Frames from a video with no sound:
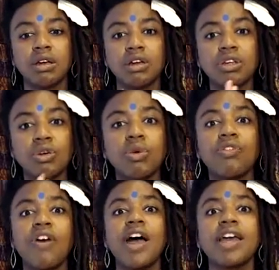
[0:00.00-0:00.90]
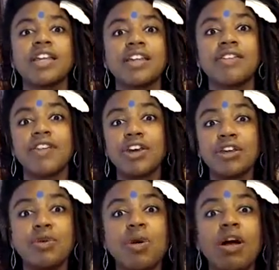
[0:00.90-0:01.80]
You will find that
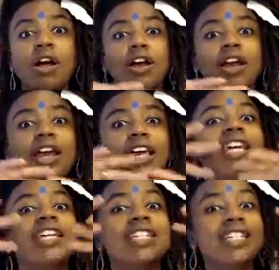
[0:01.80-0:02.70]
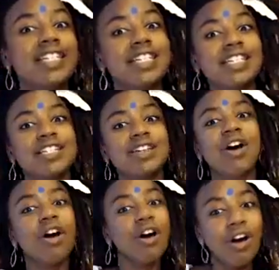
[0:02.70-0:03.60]
you are entities
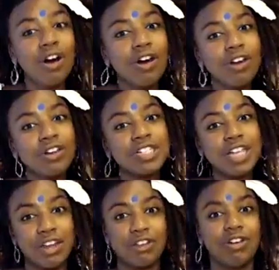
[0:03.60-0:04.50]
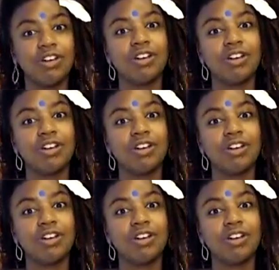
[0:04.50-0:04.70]
all together,